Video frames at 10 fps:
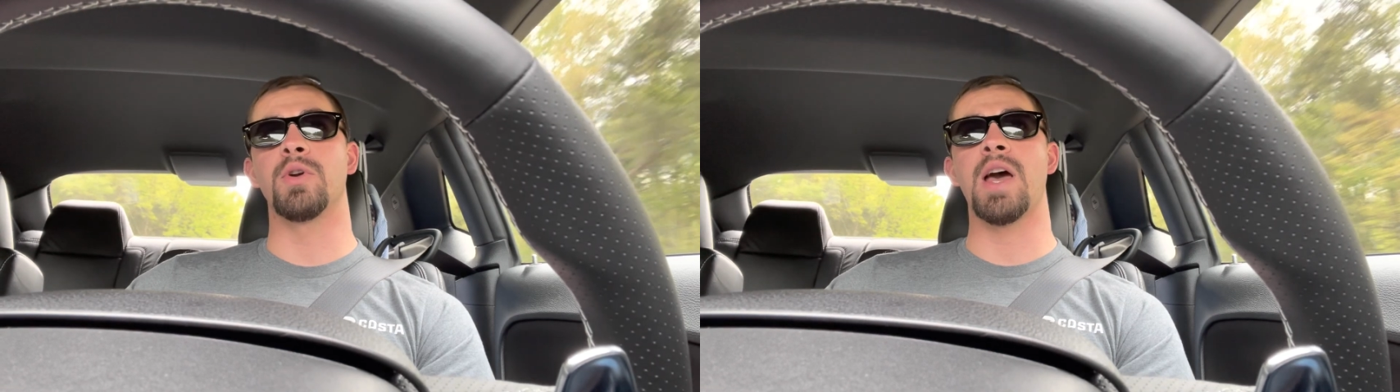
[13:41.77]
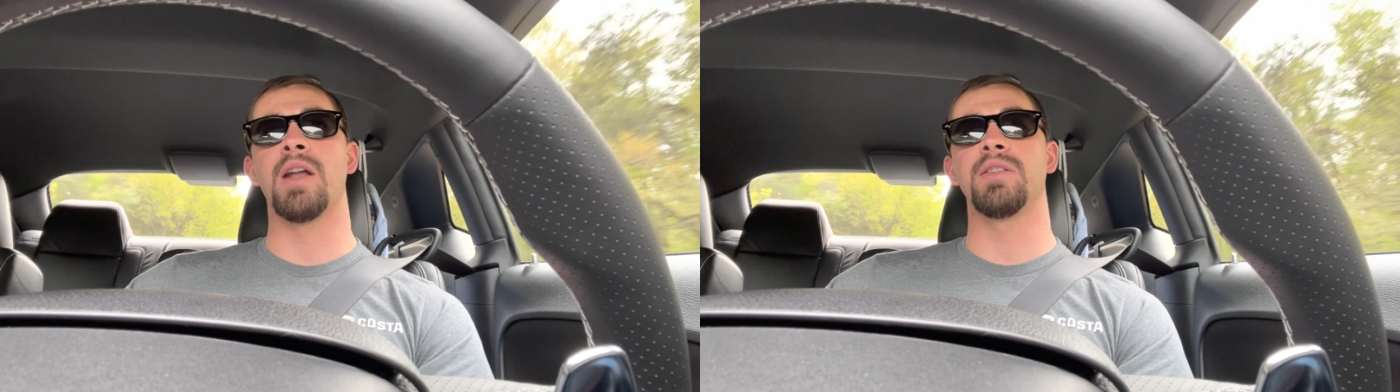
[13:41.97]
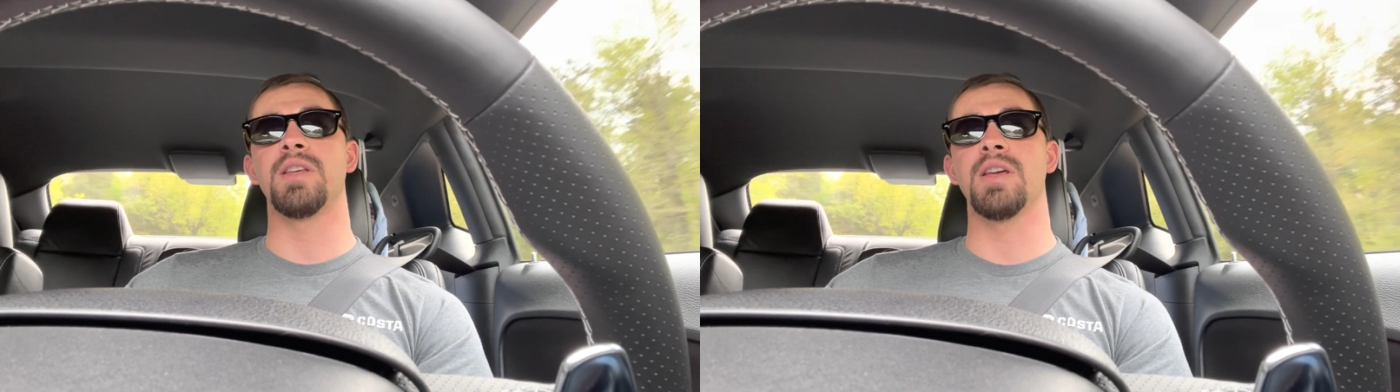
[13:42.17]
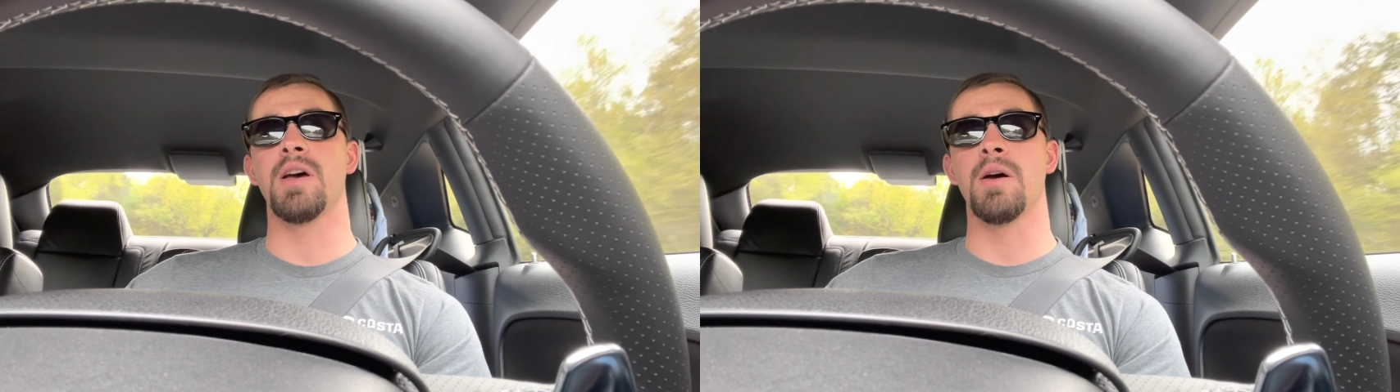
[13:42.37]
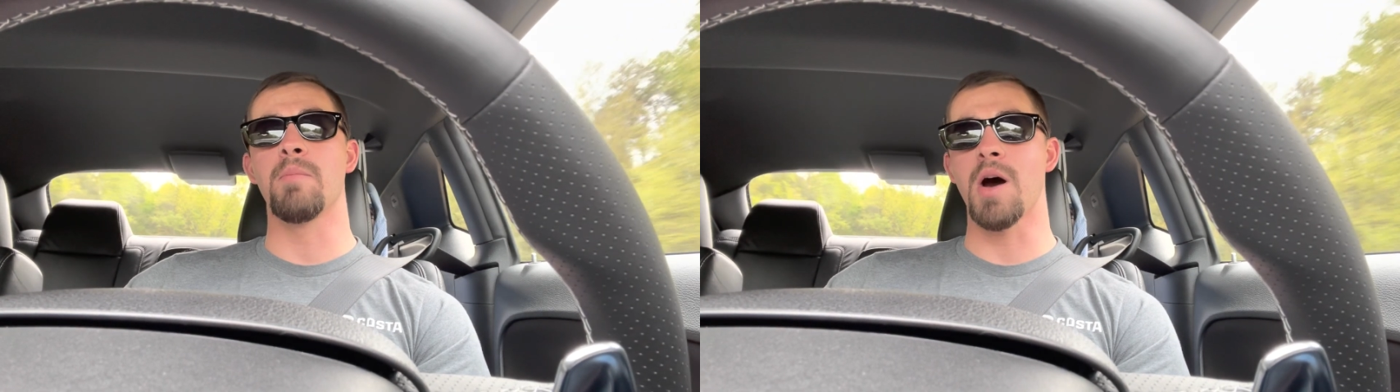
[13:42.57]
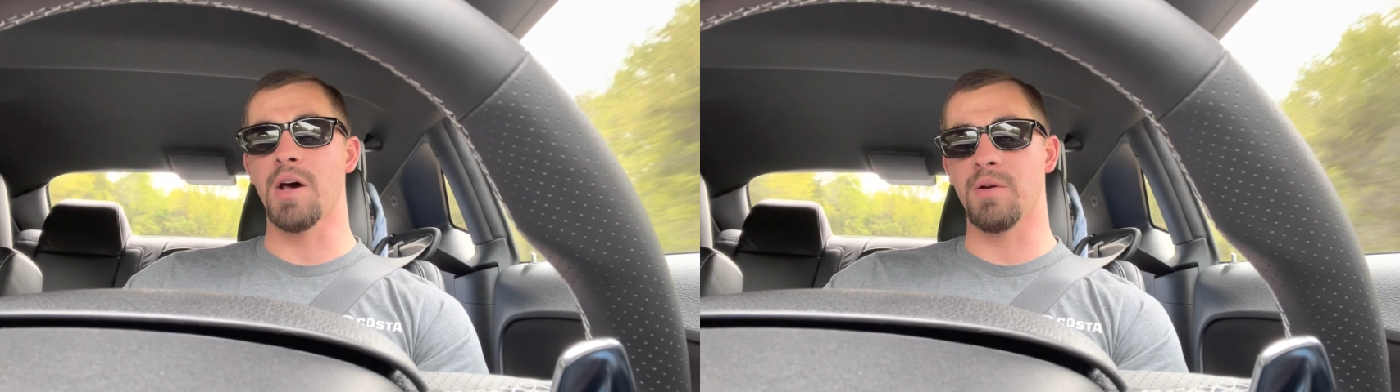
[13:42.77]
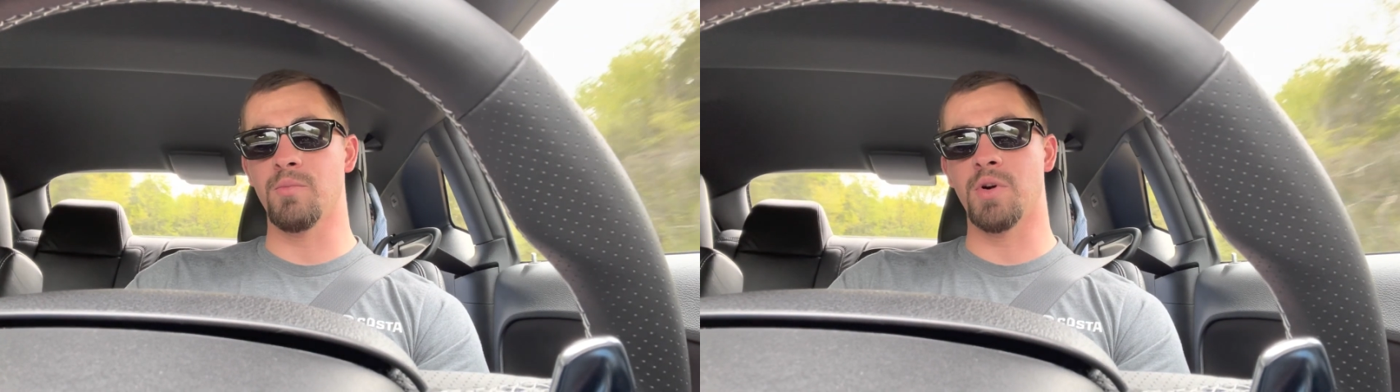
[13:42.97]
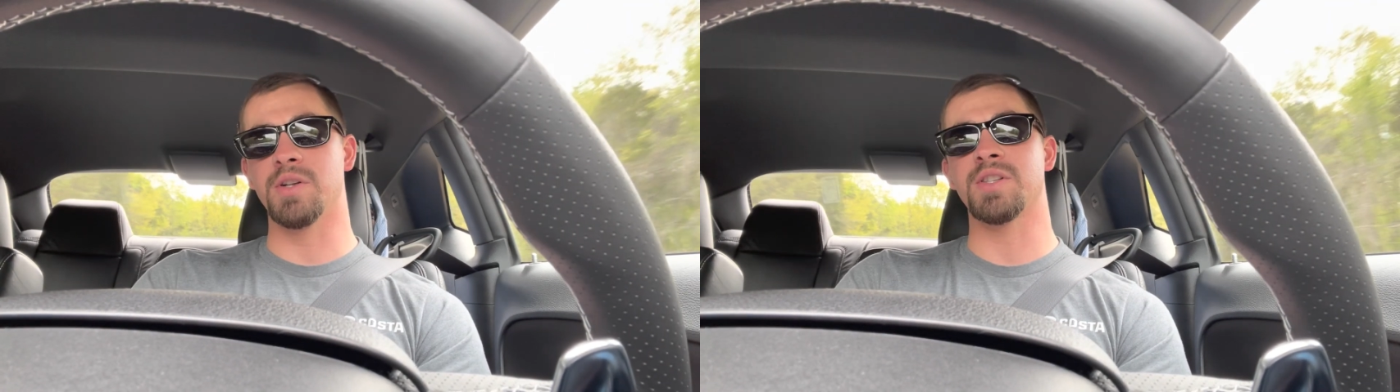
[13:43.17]
down at the bottom
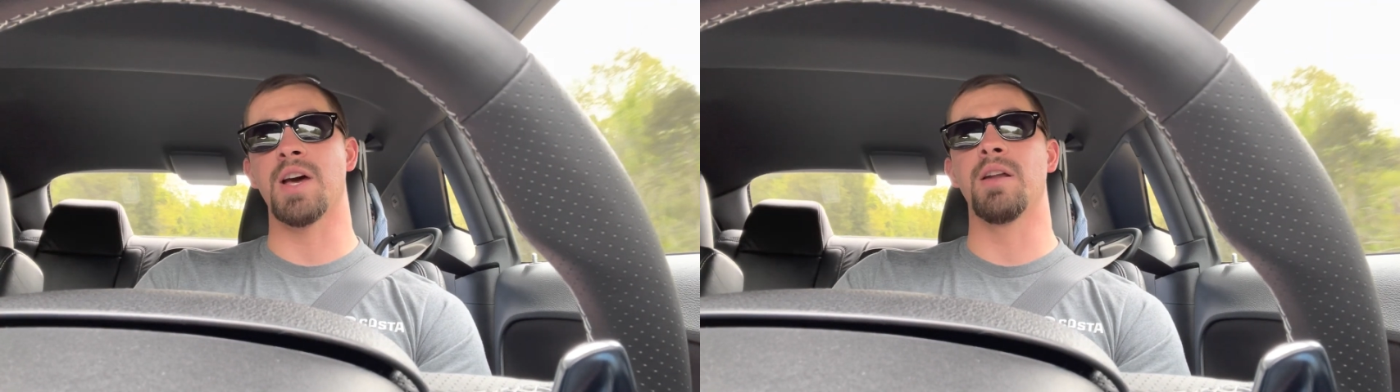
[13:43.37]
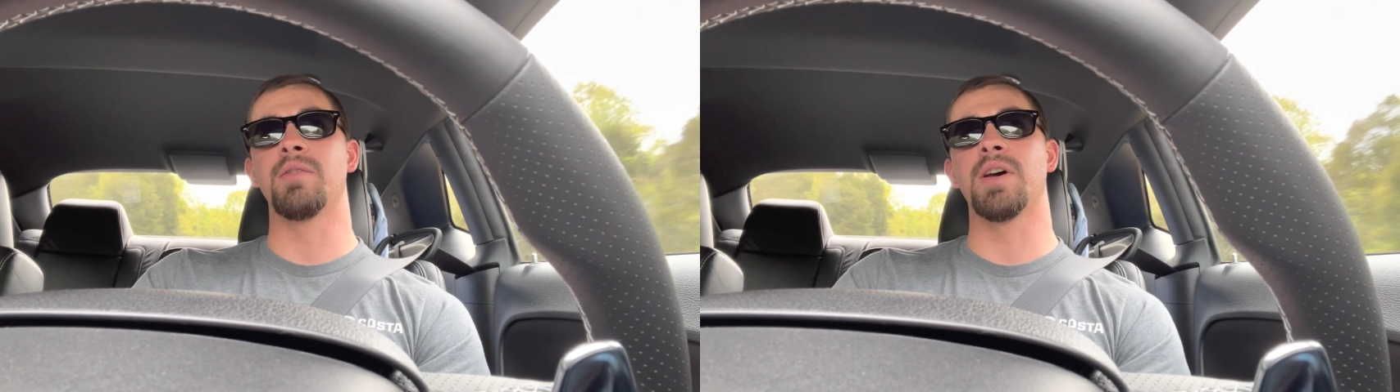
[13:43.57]
where it's kind of